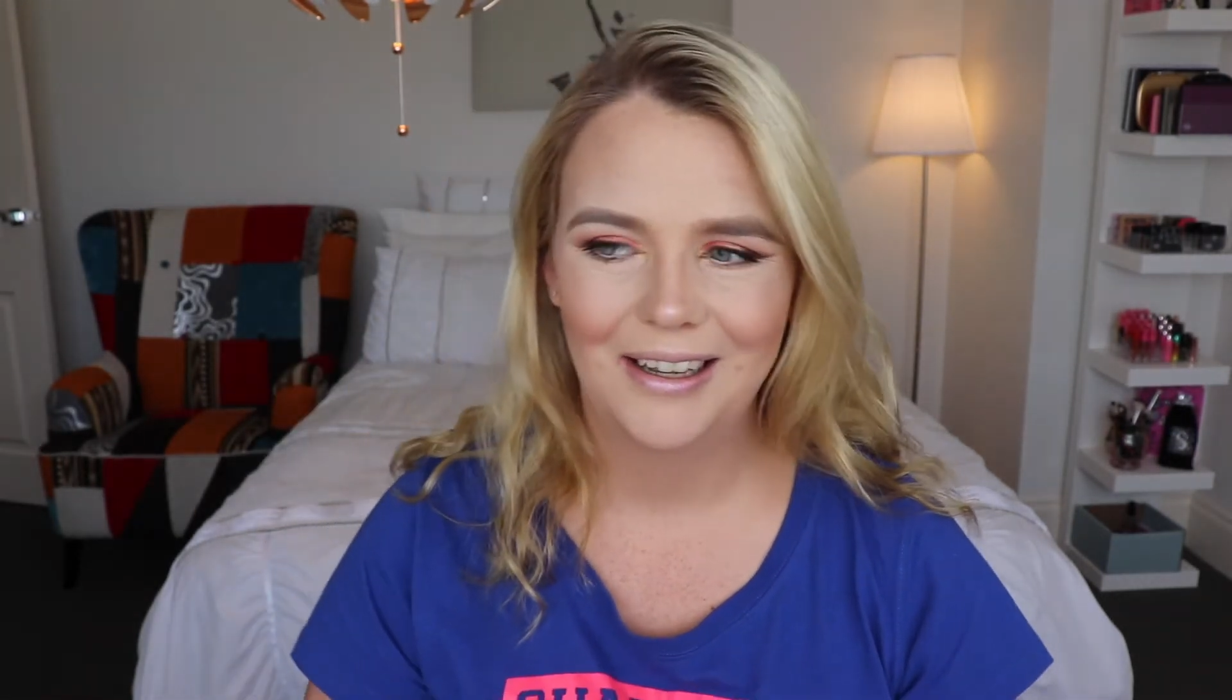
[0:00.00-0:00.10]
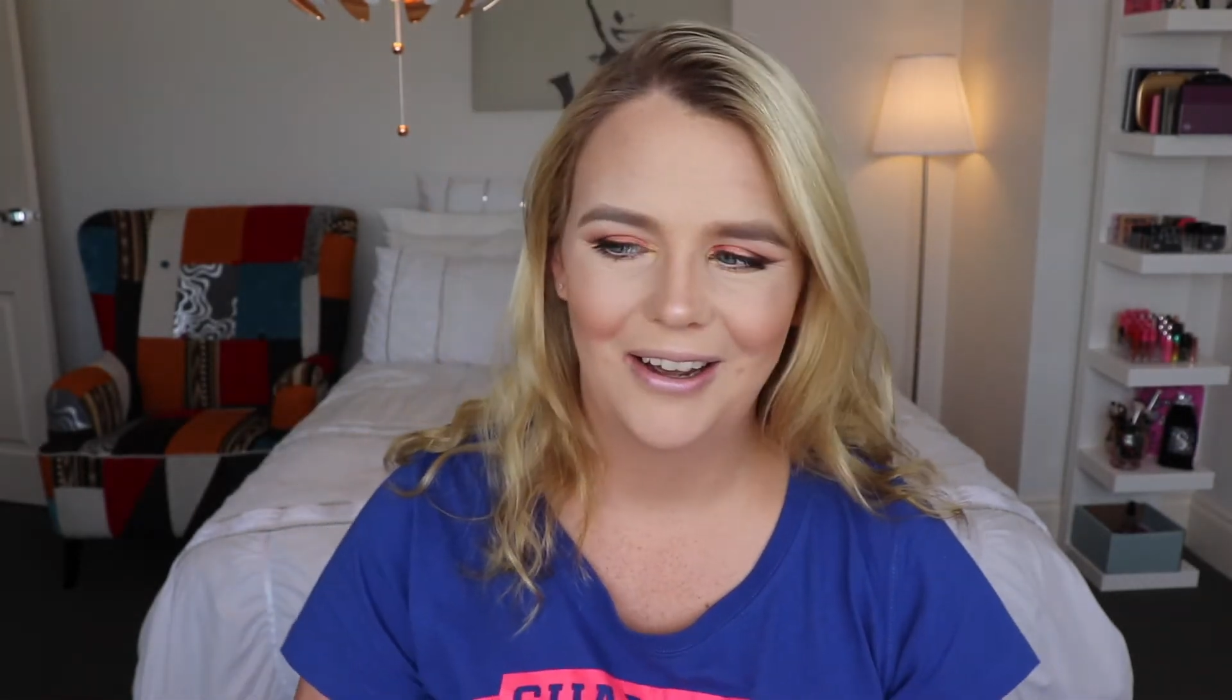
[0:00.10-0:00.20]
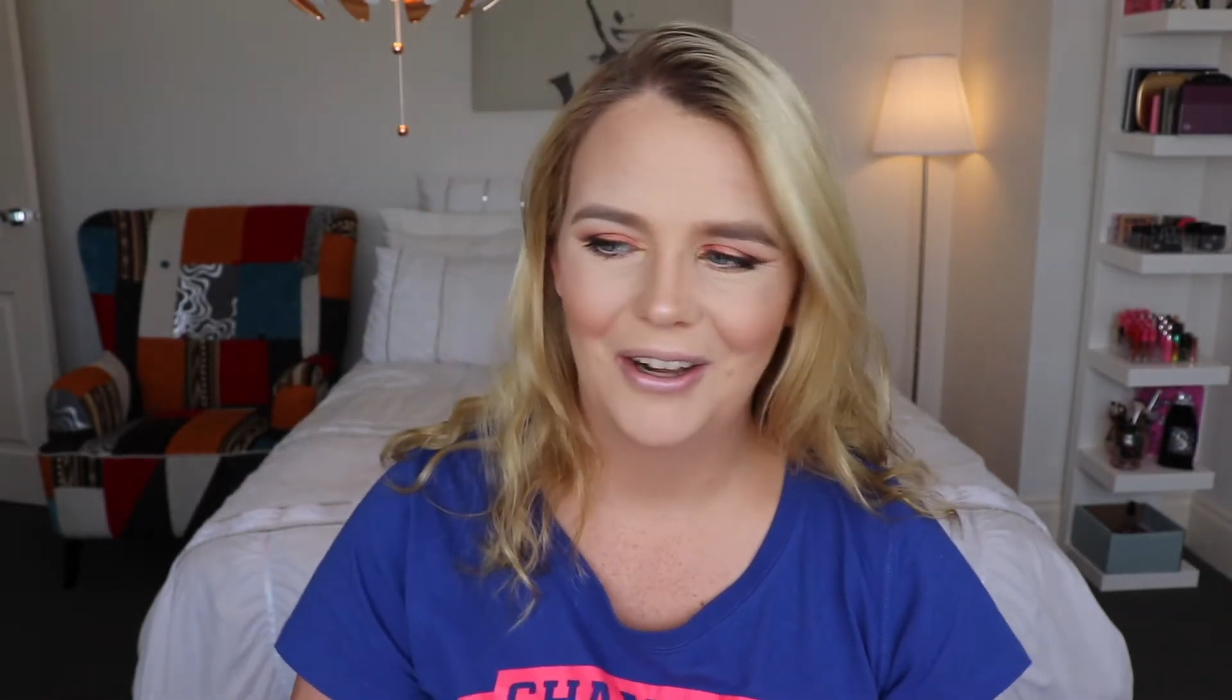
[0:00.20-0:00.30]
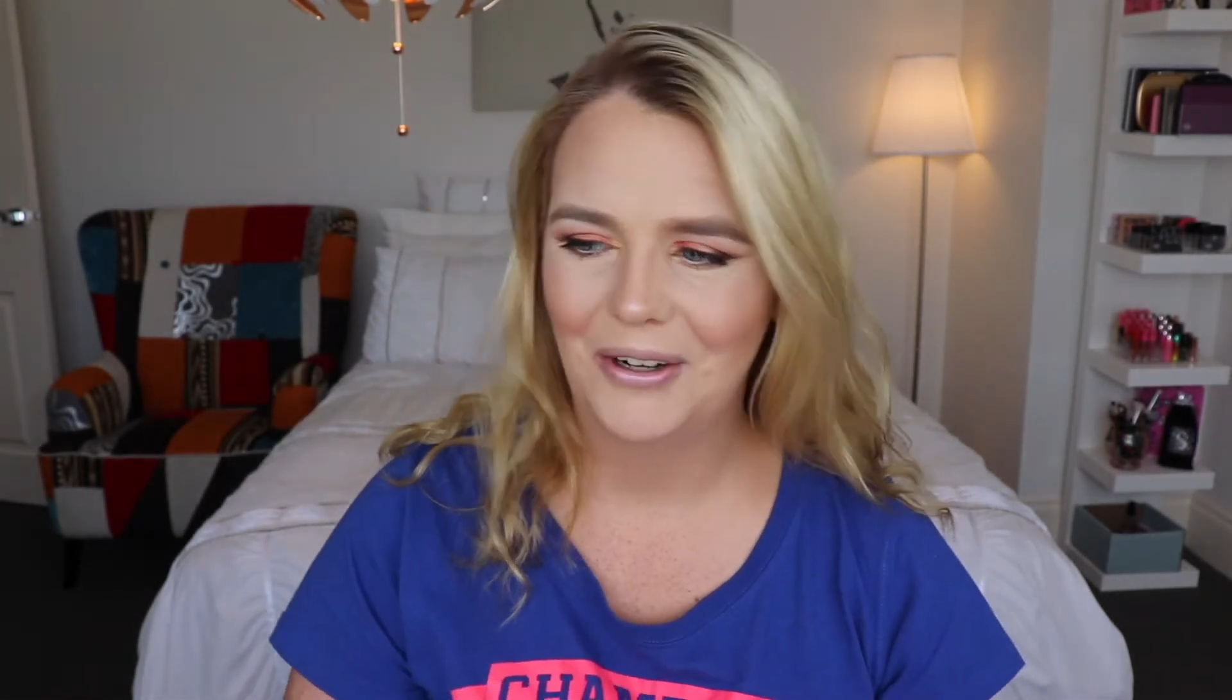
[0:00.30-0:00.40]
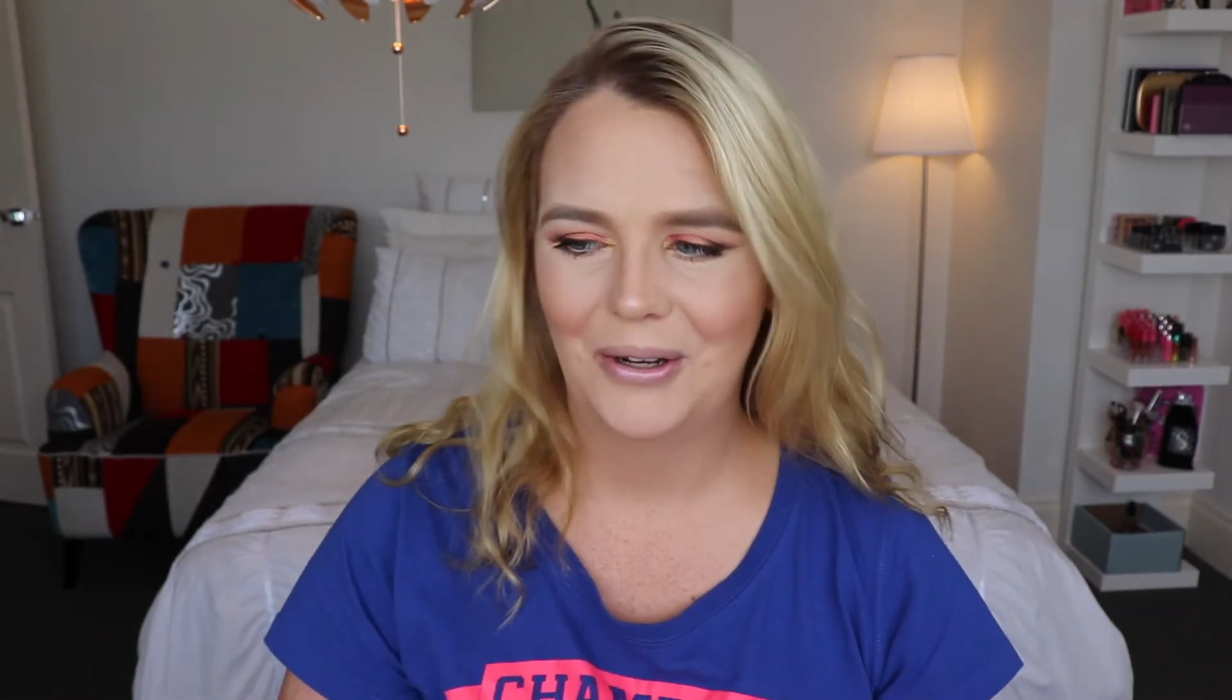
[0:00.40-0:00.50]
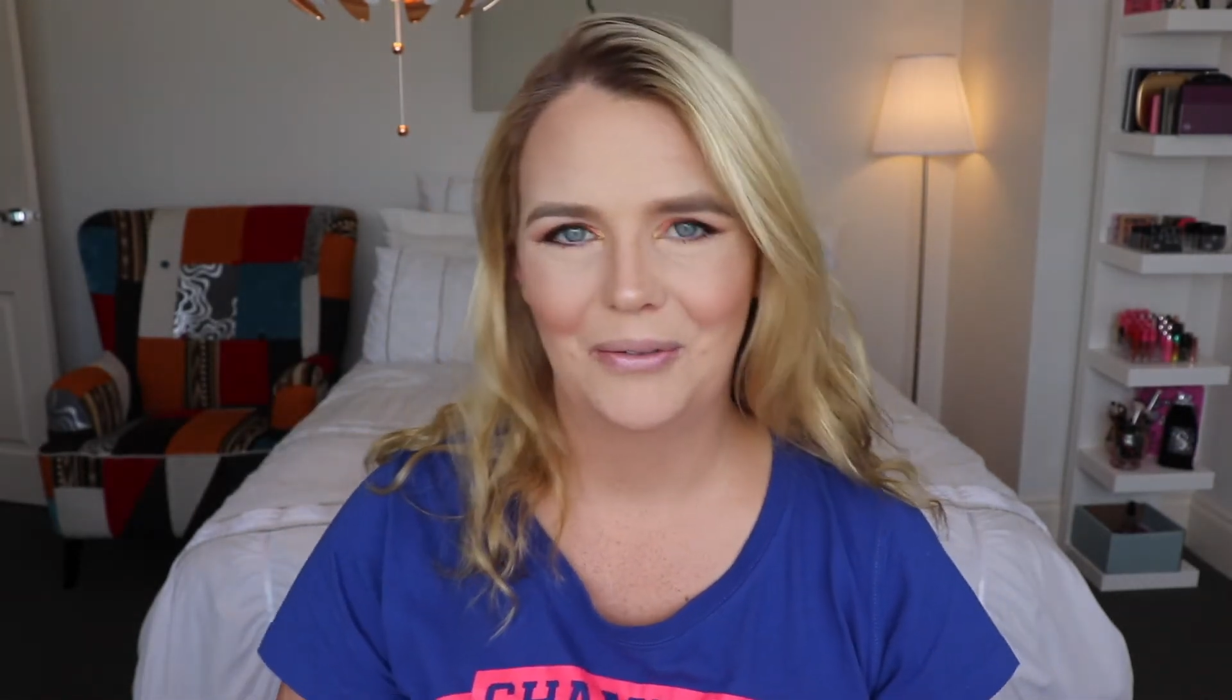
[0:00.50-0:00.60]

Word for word: I don't know